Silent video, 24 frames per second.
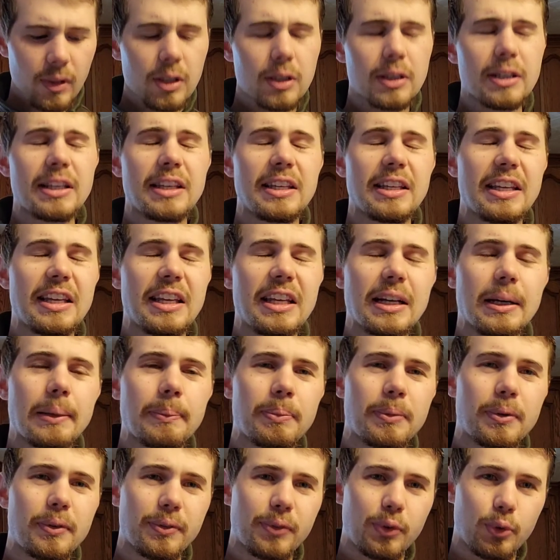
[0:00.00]
heat up
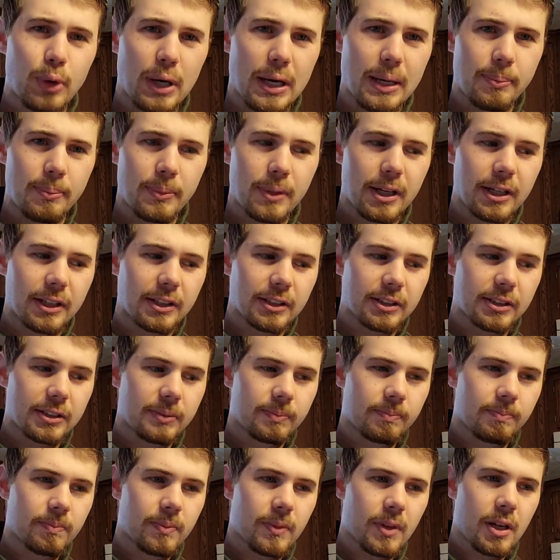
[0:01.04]
the grape nuts,
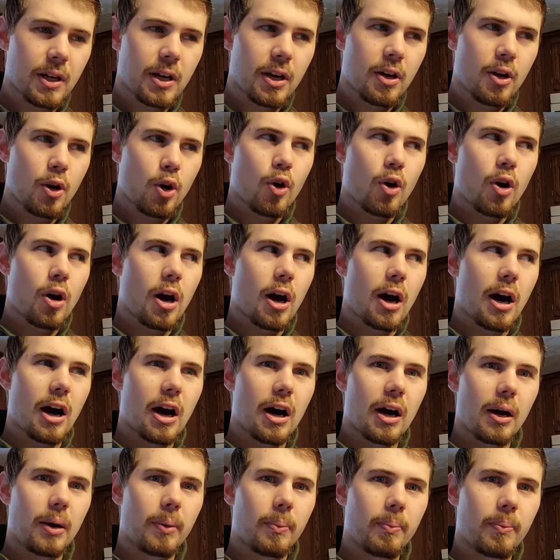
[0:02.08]

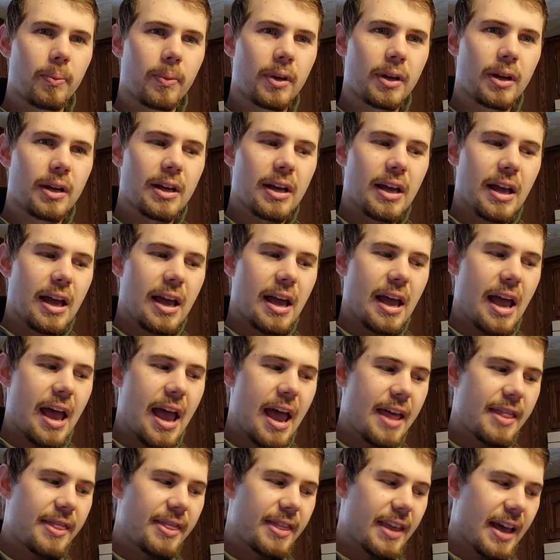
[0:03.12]

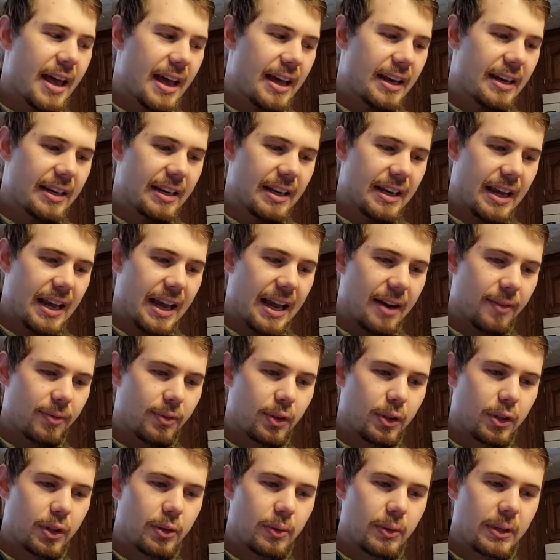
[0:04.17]
and then after
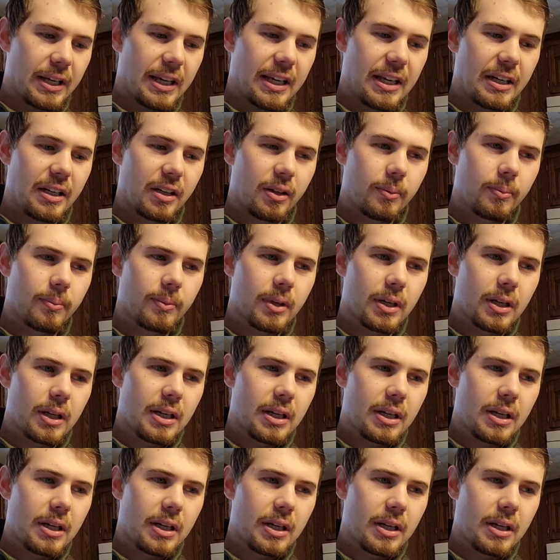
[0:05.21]
you heat them,